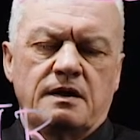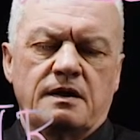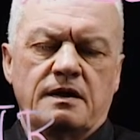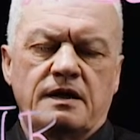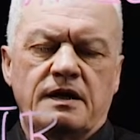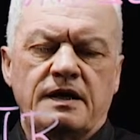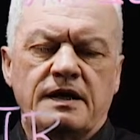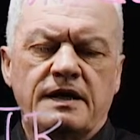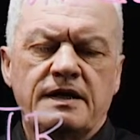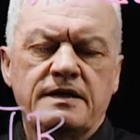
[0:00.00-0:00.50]

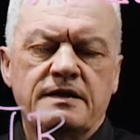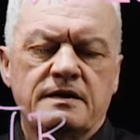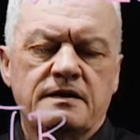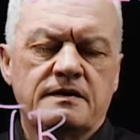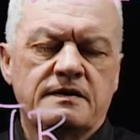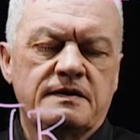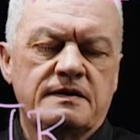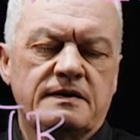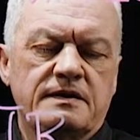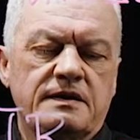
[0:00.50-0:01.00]
I
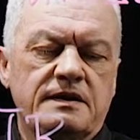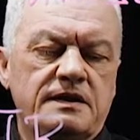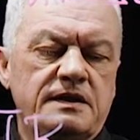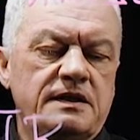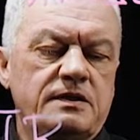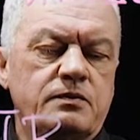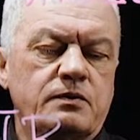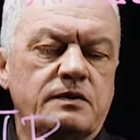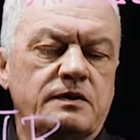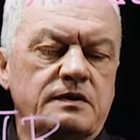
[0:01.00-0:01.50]

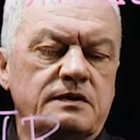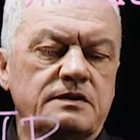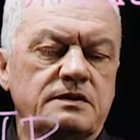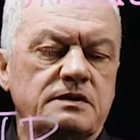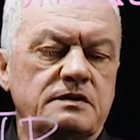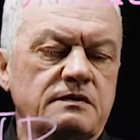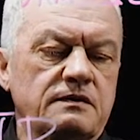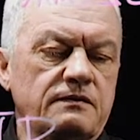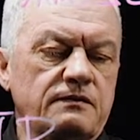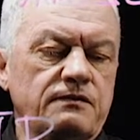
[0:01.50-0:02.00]

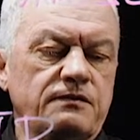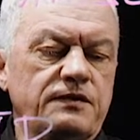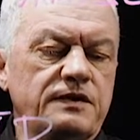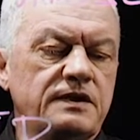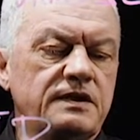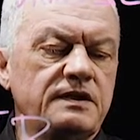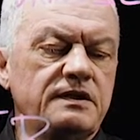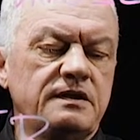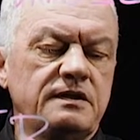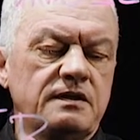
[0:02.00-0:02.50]
equals
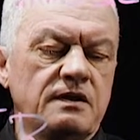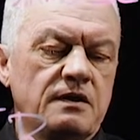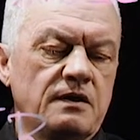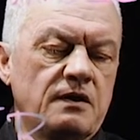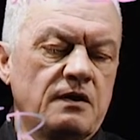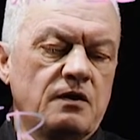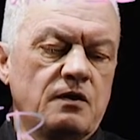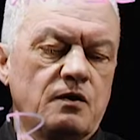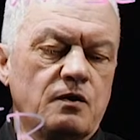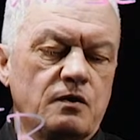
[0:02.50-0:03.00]
V
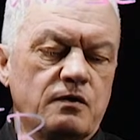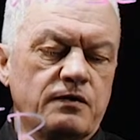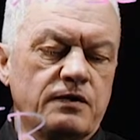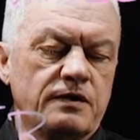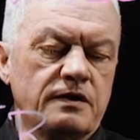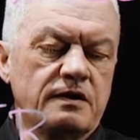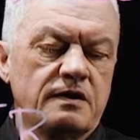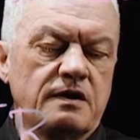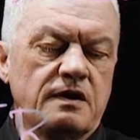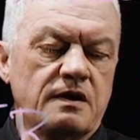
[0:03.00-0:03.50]

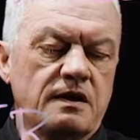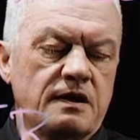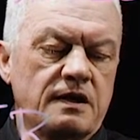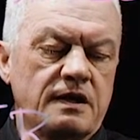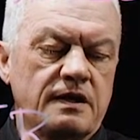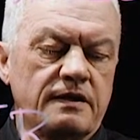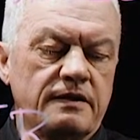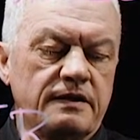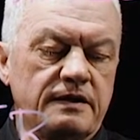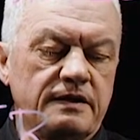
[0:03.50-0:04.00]
over
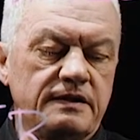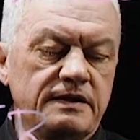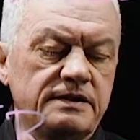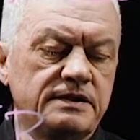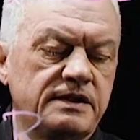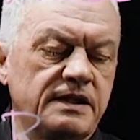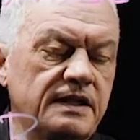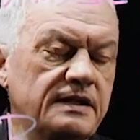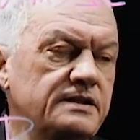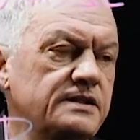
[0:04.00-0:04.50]
R. In
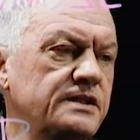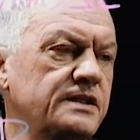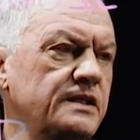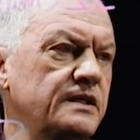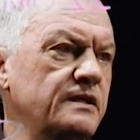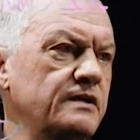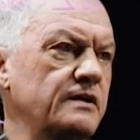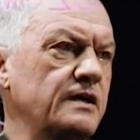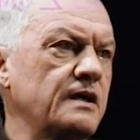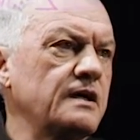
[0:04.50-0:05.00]
this case
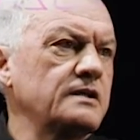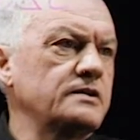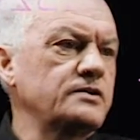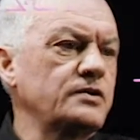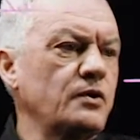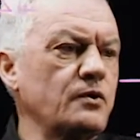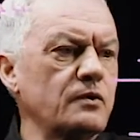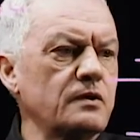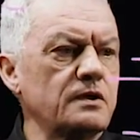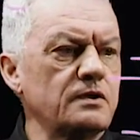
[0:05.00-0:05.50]
here, our
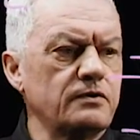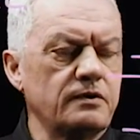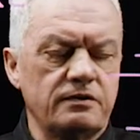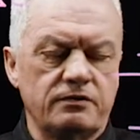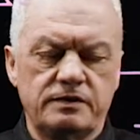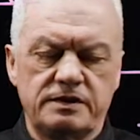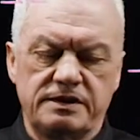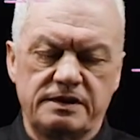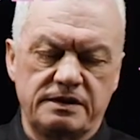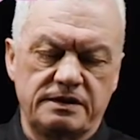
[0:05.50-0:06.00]
total
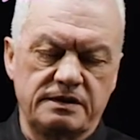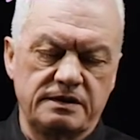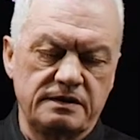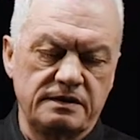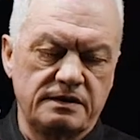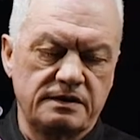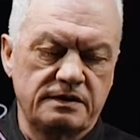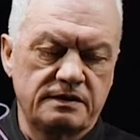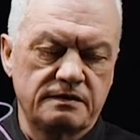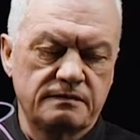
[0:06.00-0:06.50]

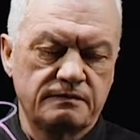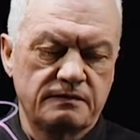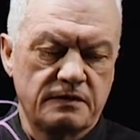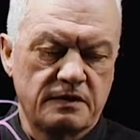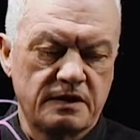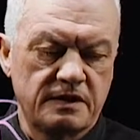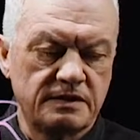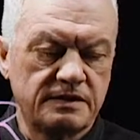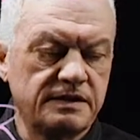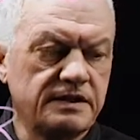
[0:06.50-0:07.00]
resistance,
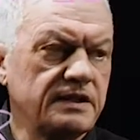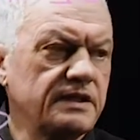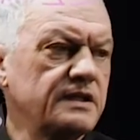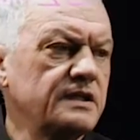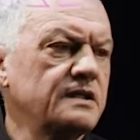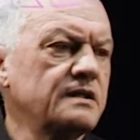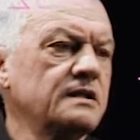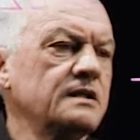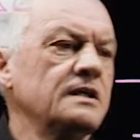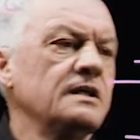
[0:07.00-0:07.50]
RT,
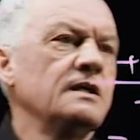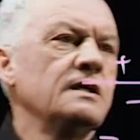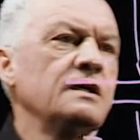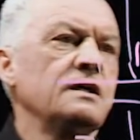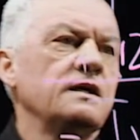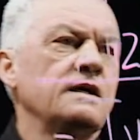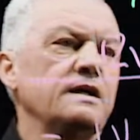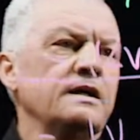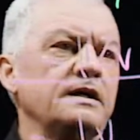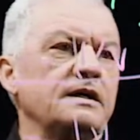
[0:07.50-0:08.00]

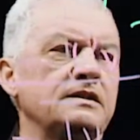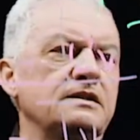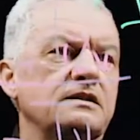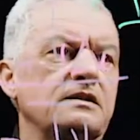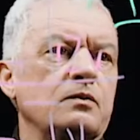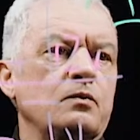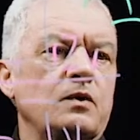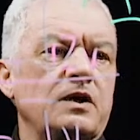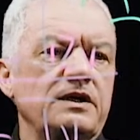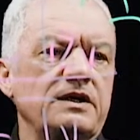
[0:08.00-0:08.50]
is
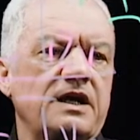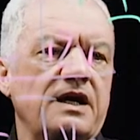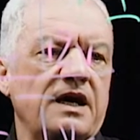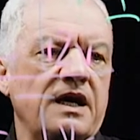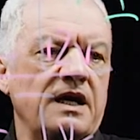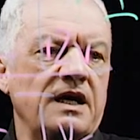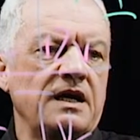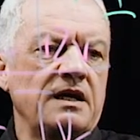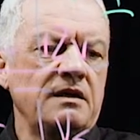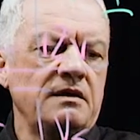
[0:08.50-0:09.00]
the
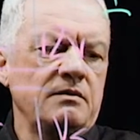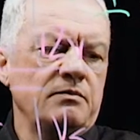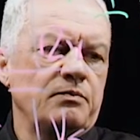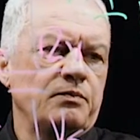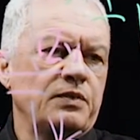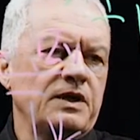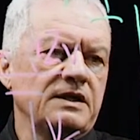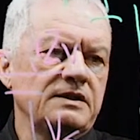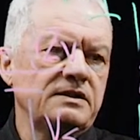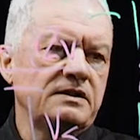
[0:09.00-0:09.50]
1K
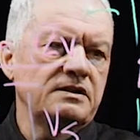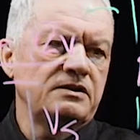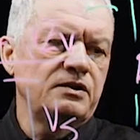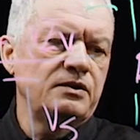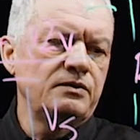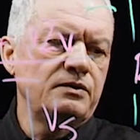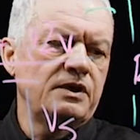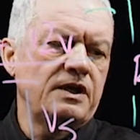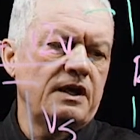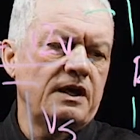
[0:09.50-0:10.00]
plus the
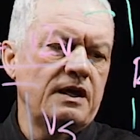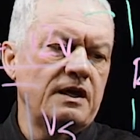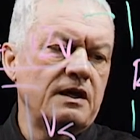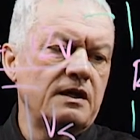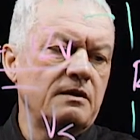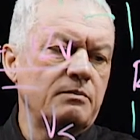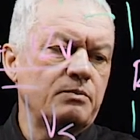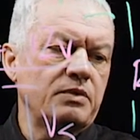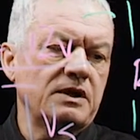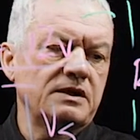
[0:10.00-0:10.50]

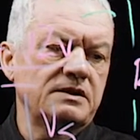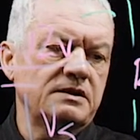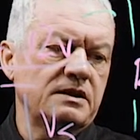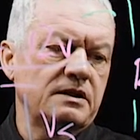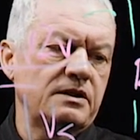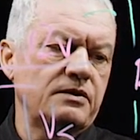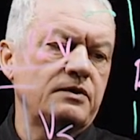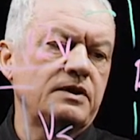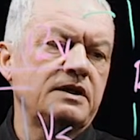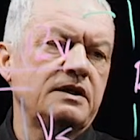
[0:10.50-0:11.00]
2K plus the
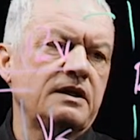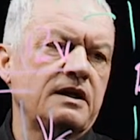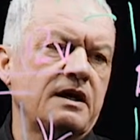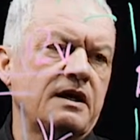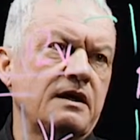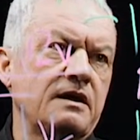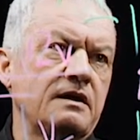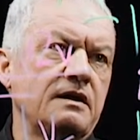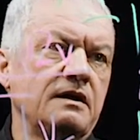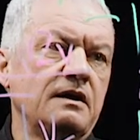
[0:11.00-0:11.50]

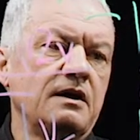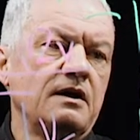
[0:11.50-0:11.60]
3K.